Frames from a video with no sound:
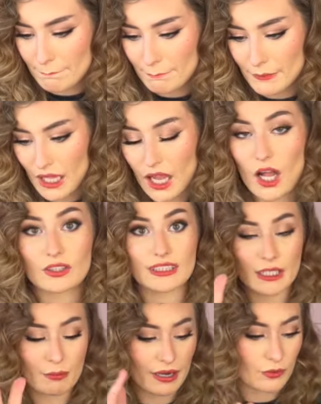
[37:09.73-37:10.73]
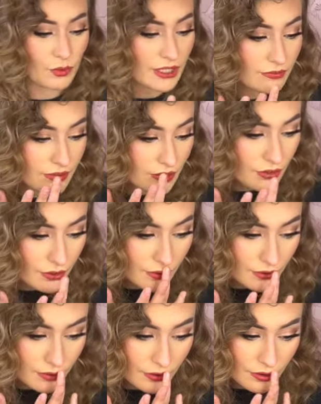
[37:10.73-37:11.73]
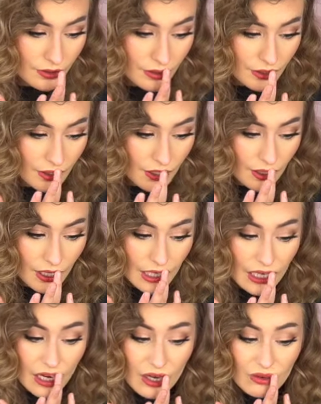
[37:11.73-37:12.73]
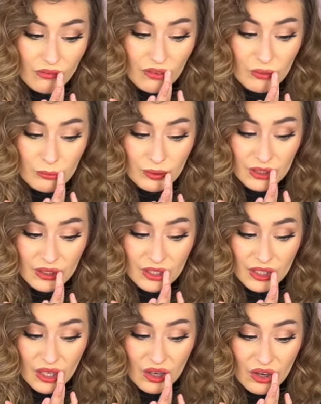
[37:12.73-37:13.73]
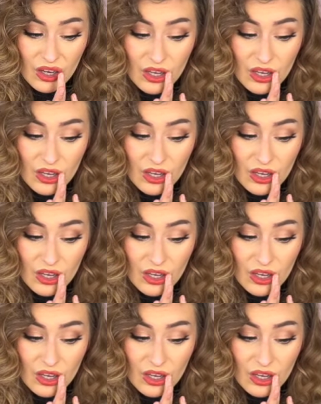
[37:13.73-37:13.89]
I'll take my ring finger and I will blend it out.